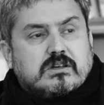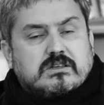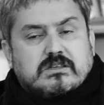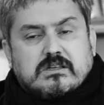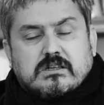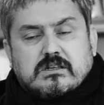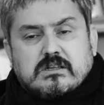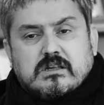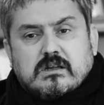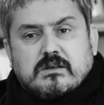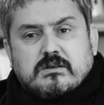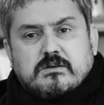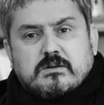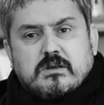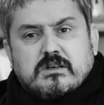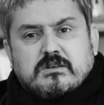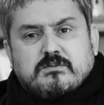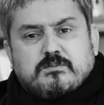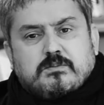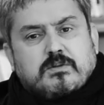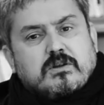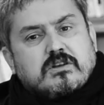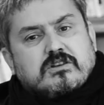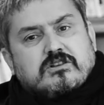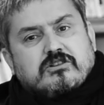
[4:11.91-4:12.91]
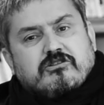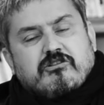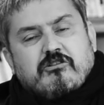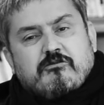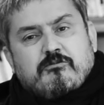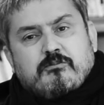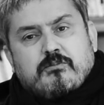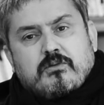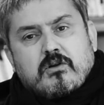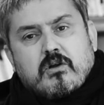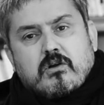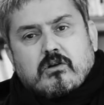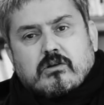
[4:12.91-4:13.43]
as an expression
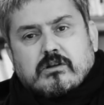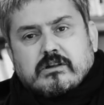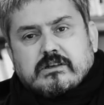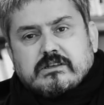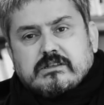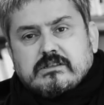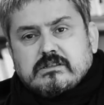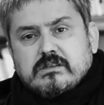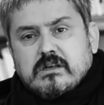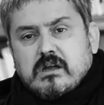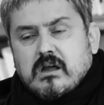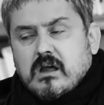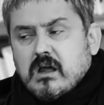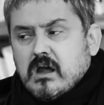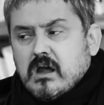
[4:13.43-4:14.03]
of progress.